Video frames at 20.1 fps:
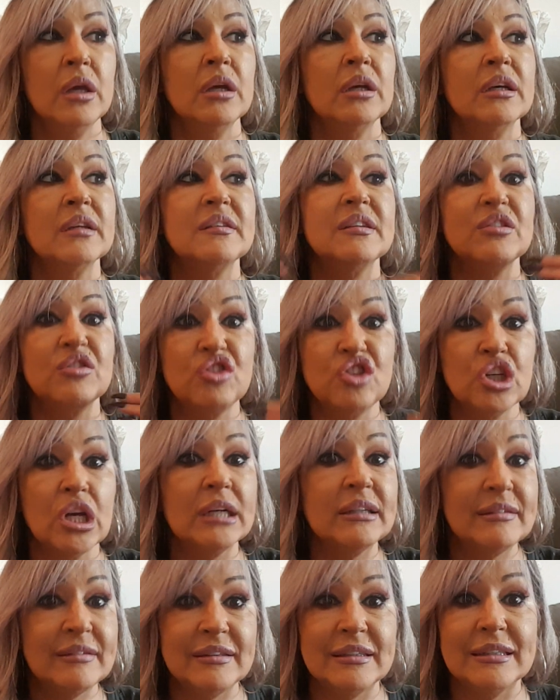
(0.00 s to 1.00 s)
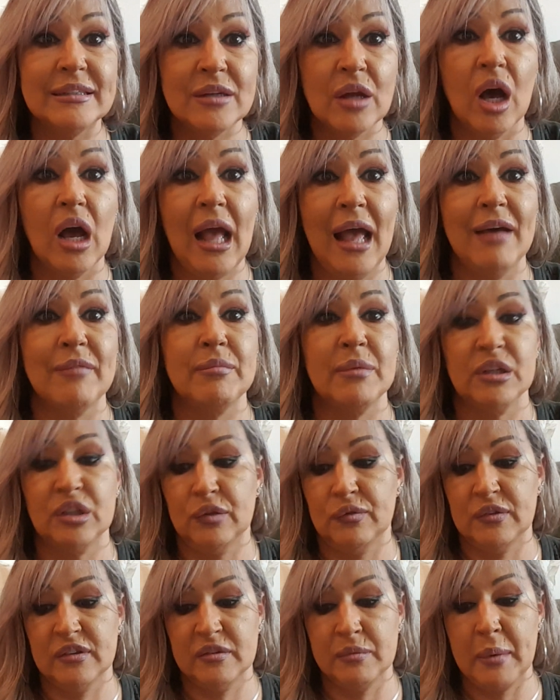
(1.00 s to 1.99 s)
because it just did not have much
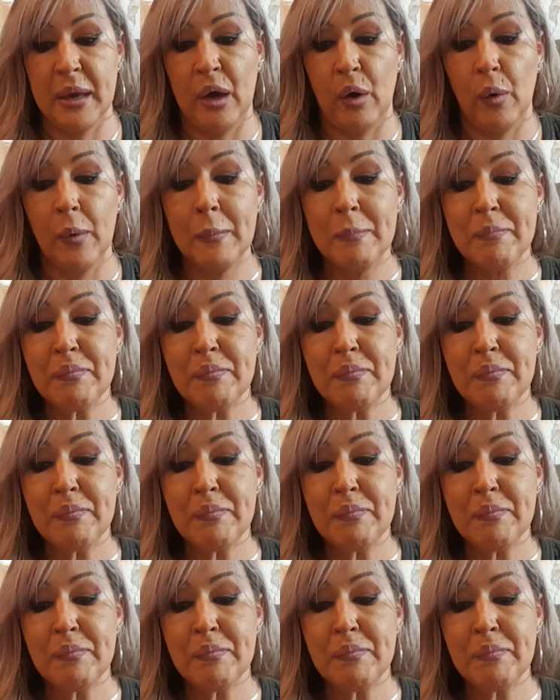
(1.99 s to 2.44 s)
of a smell.